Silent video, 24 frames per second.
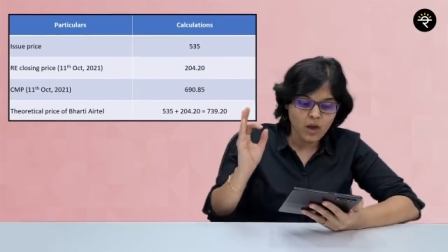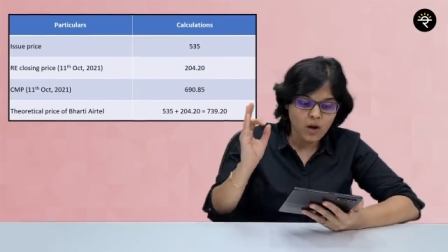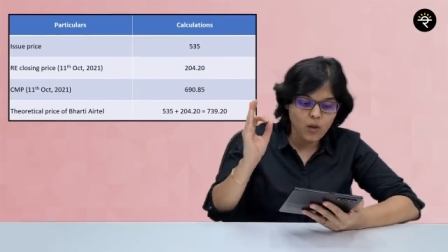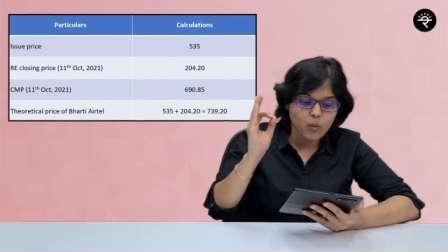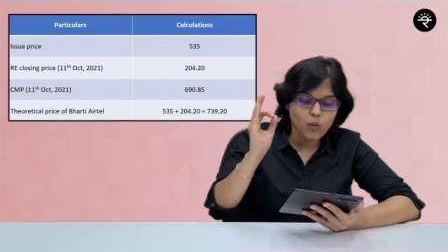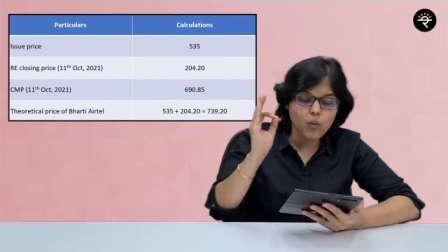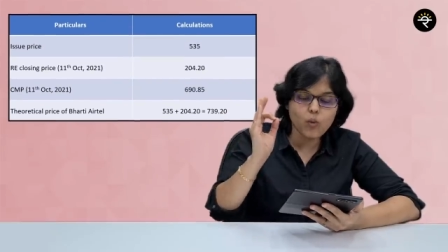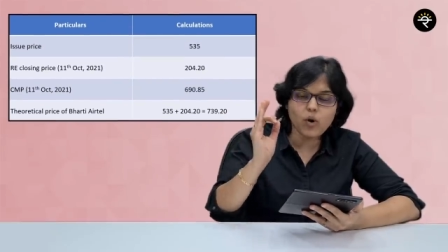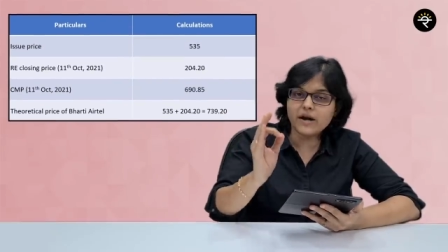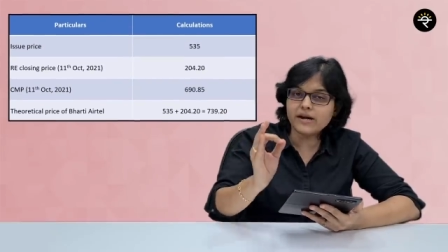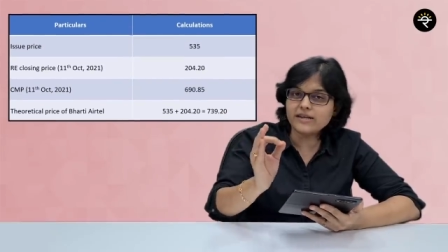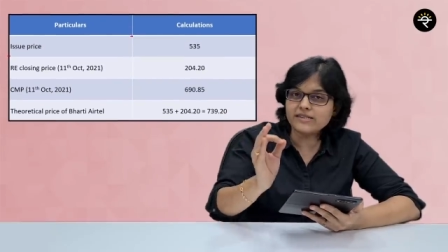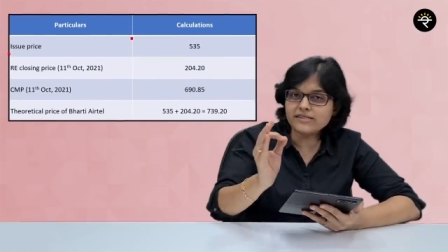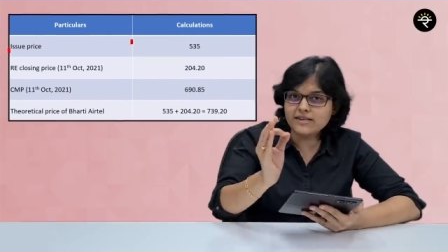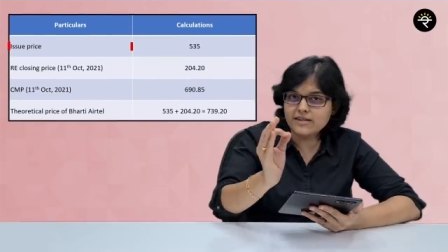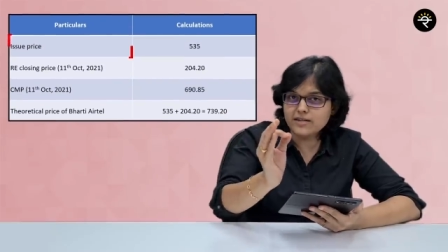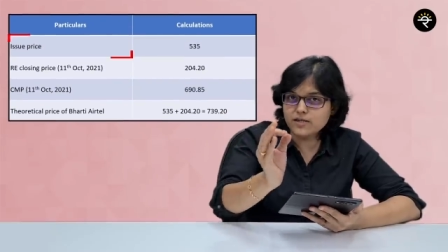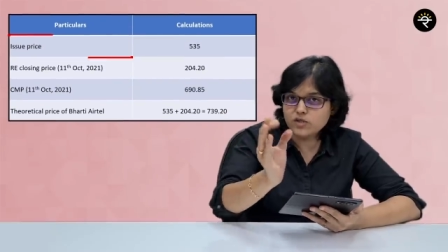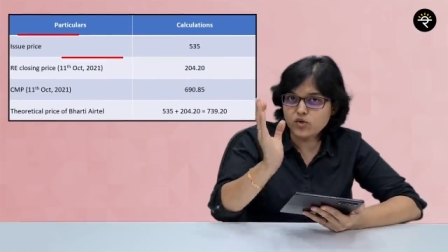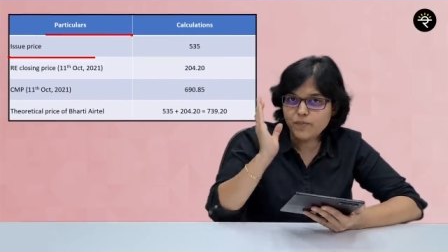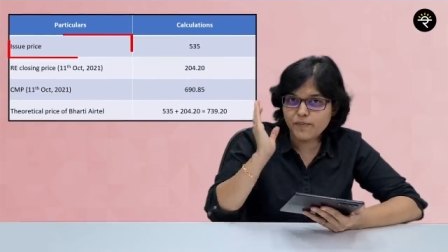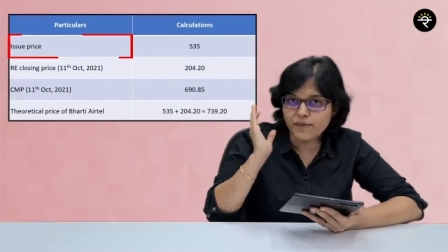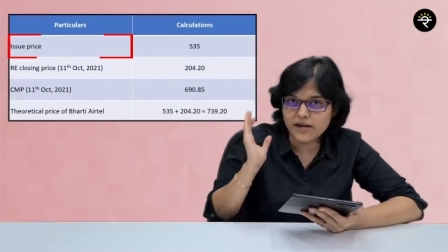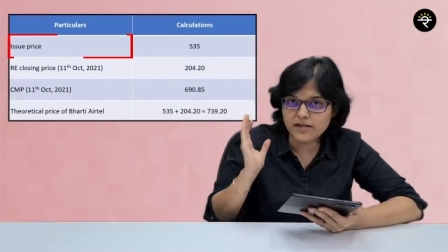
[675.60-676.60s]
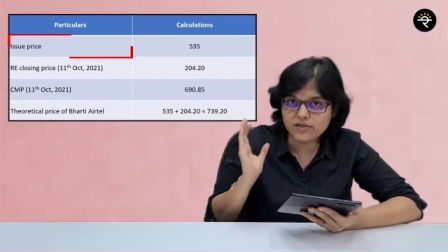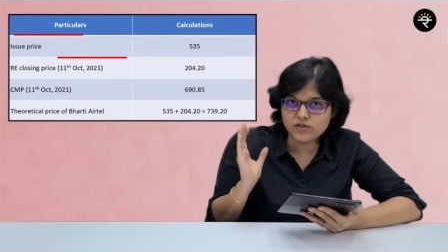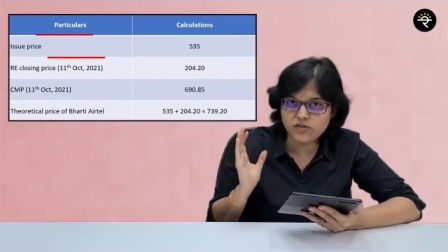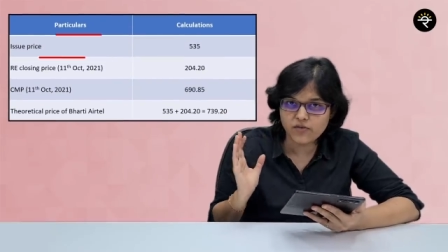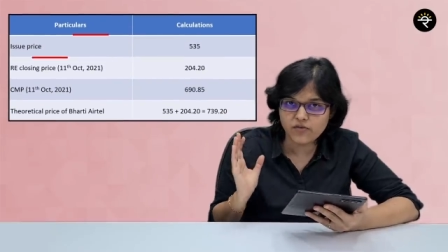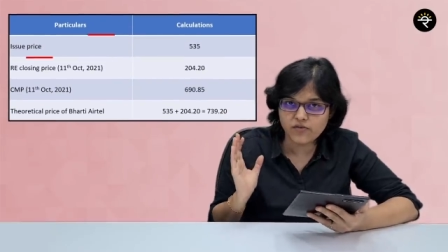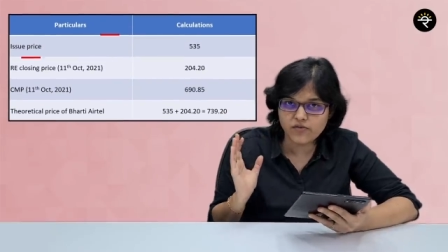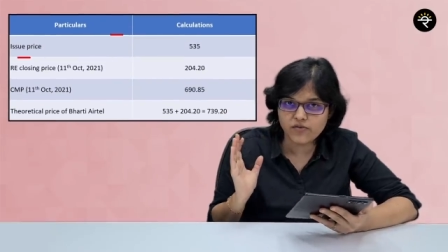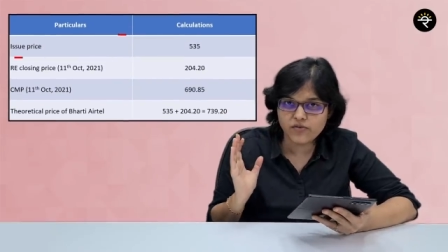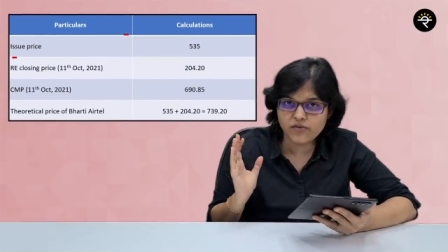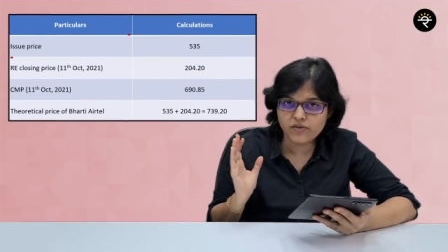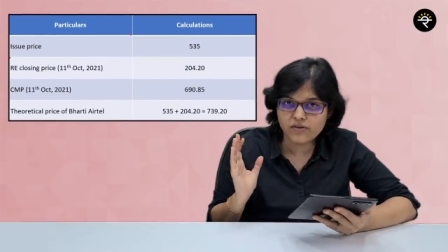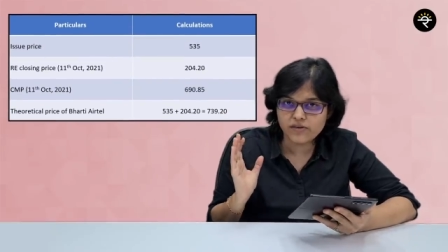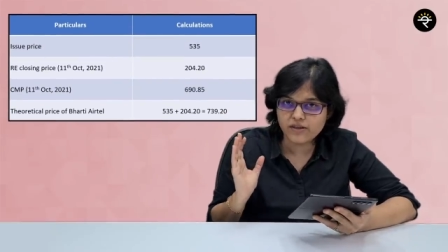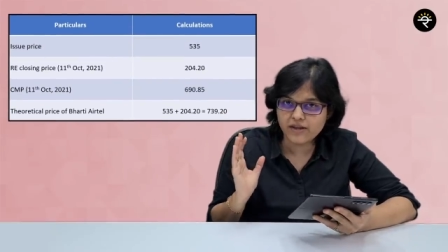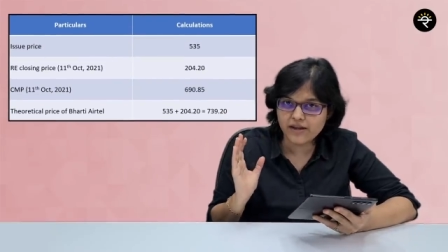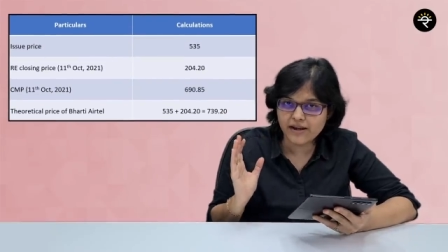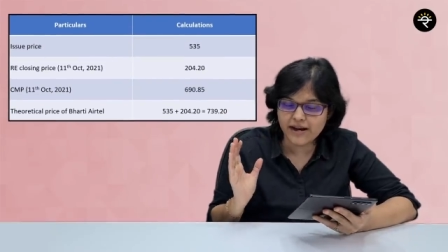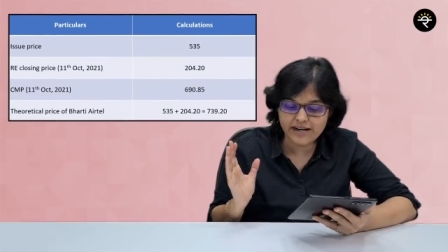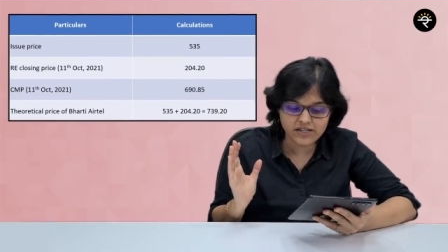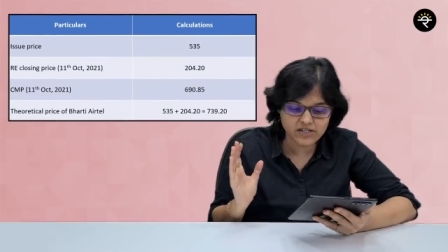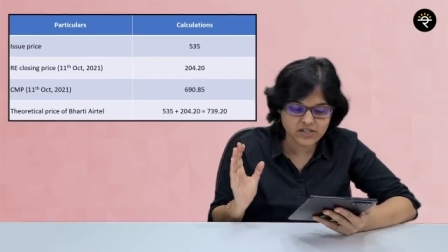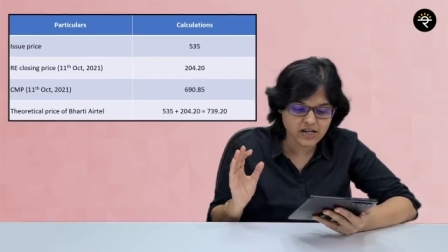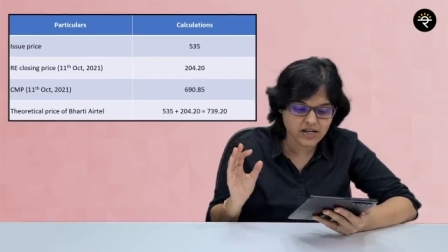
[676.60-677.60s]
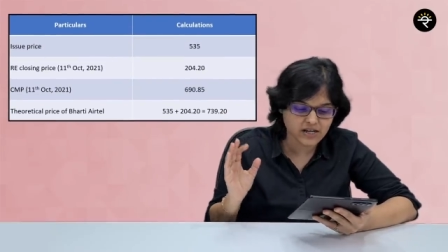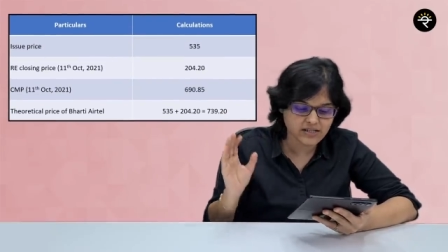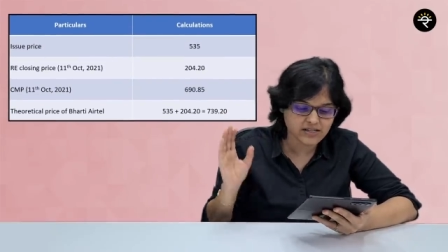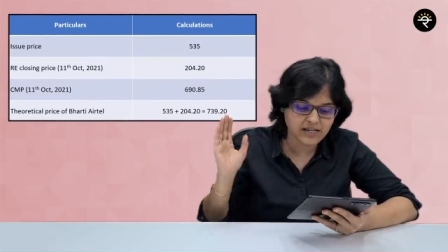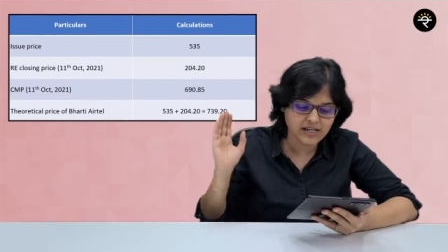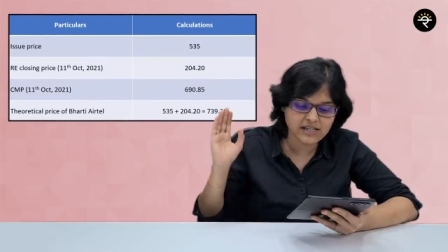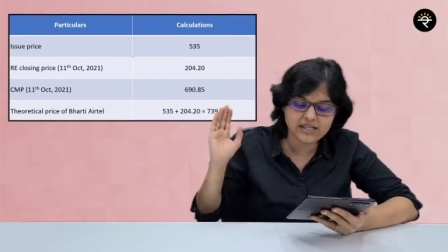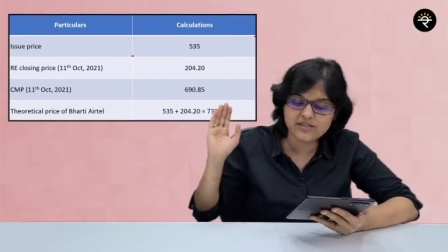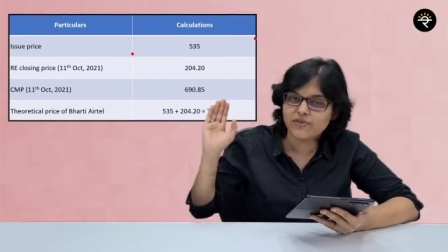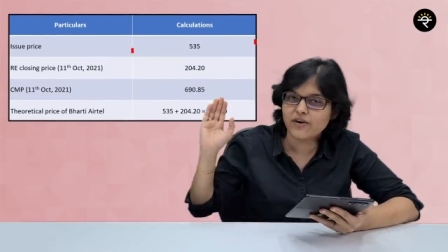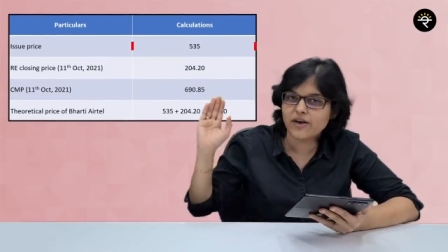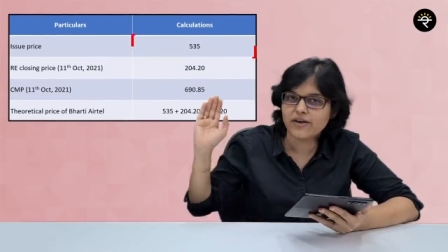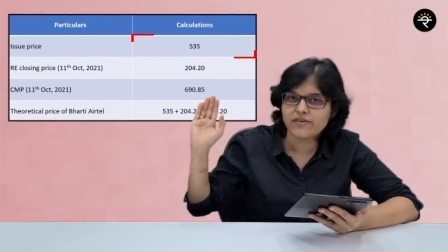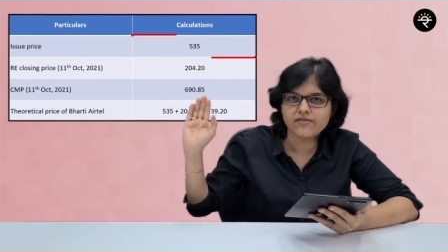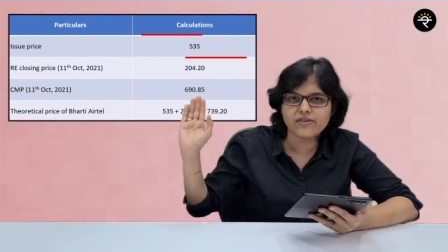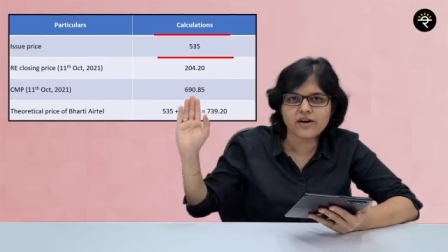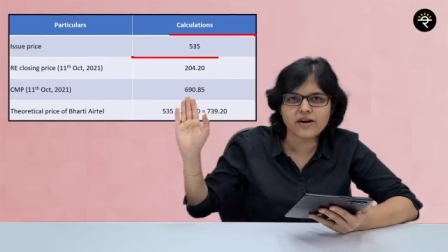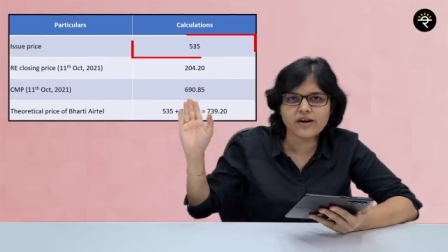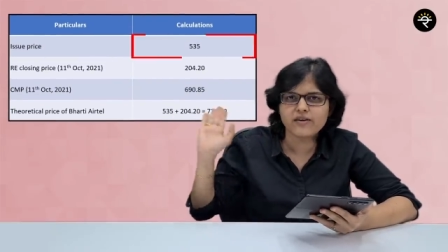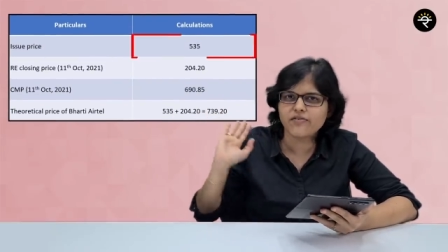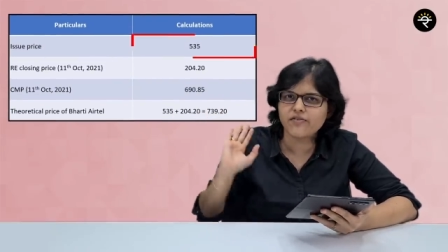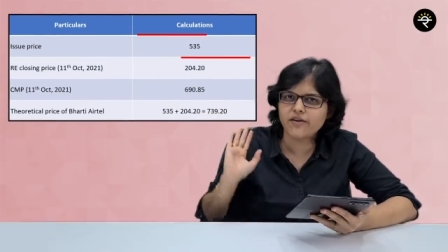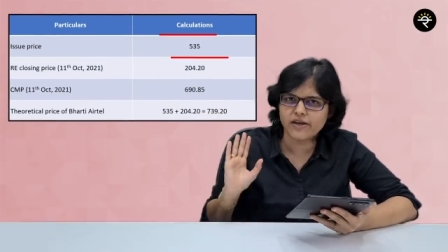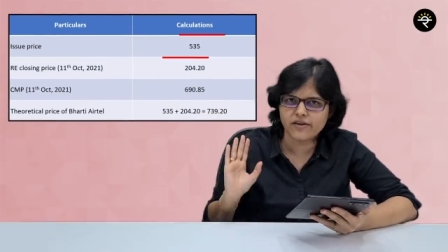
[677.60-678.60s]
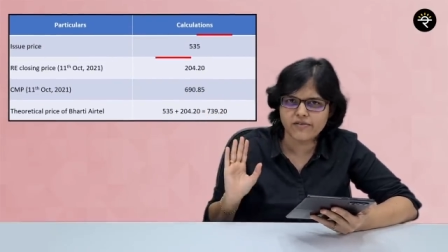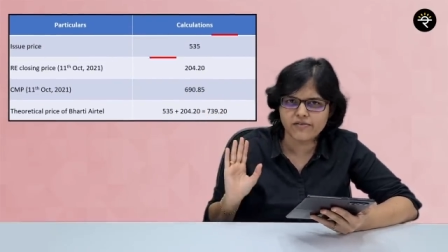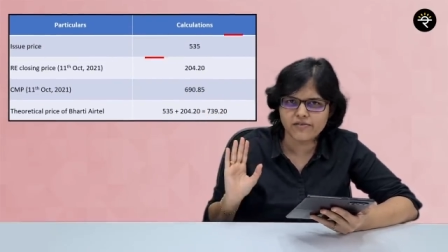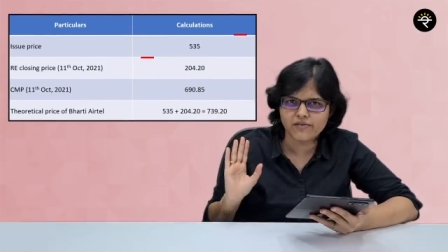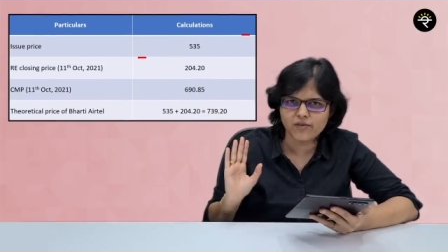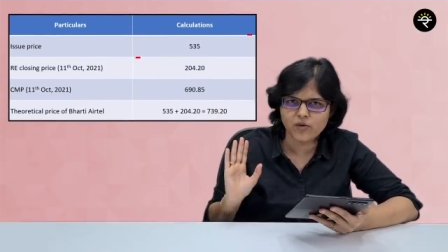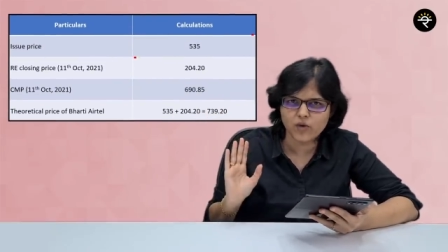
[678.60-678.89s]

What is the issue price of the right shares? It's 535.